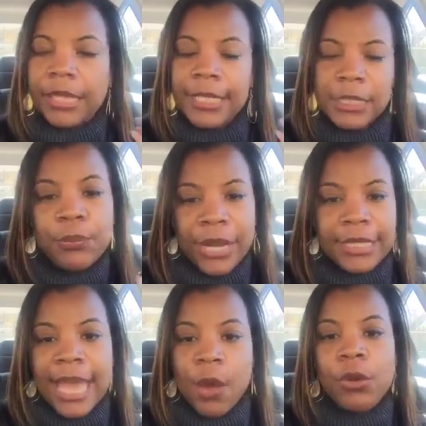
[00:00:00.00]
Let's
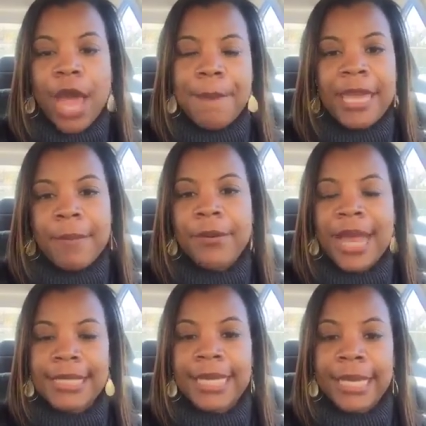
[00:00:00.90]
break down what I mean
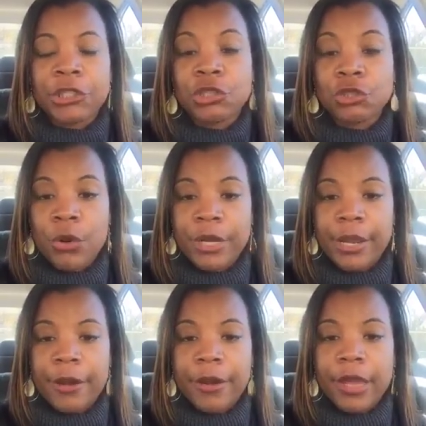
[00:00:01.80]
when I say
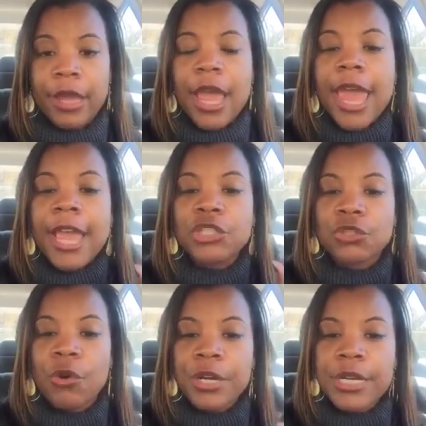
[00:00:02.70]
extraordinary.
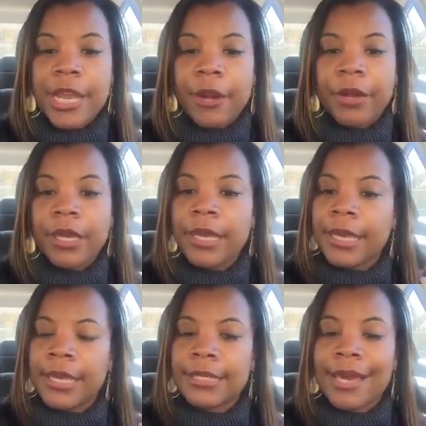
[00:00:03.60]
Extraordinary
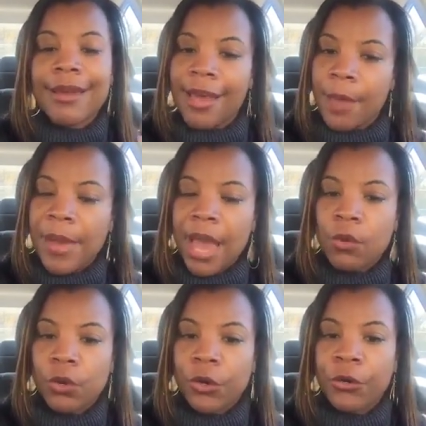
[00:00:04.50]
is a
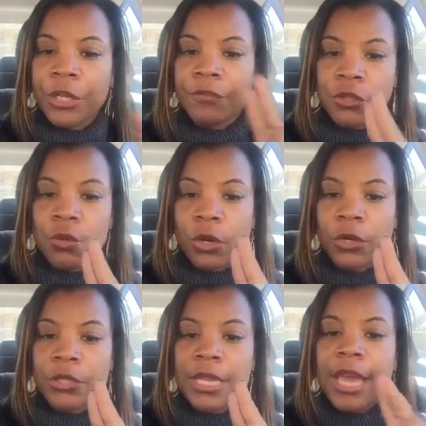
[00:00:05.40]
compound word of two
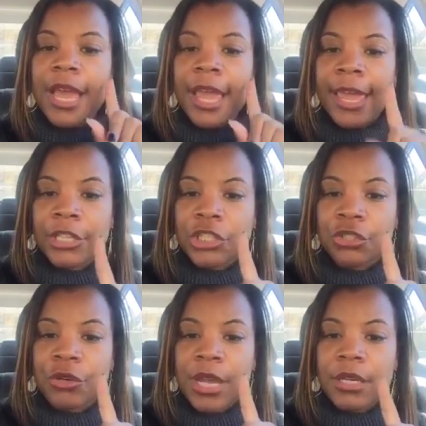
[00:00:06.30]
words,
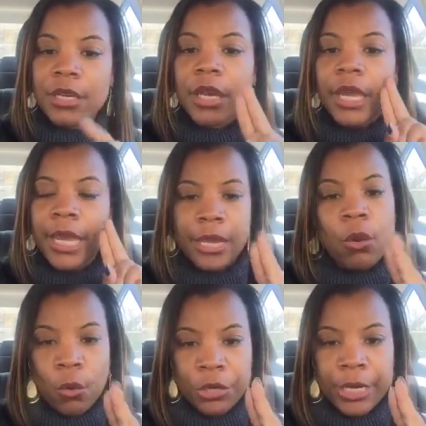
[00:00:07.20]
extra and
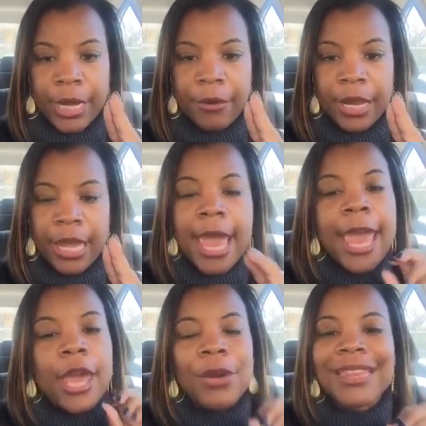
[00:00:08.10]
ordinary.
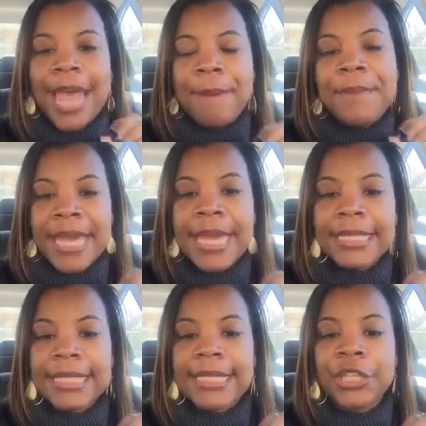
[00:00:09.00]
And what that
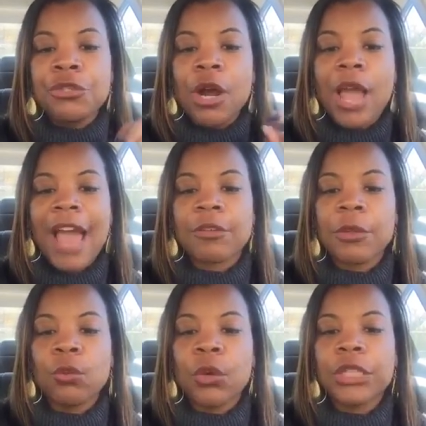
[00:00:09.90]
means is that you have to
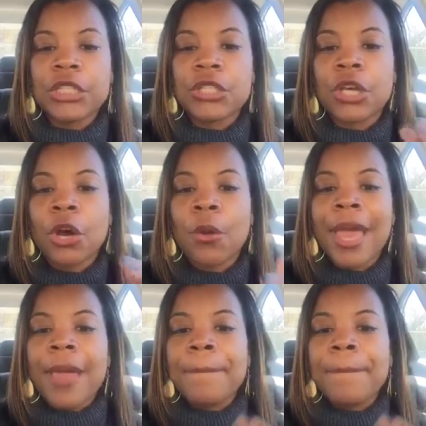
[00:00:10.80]
be willing to go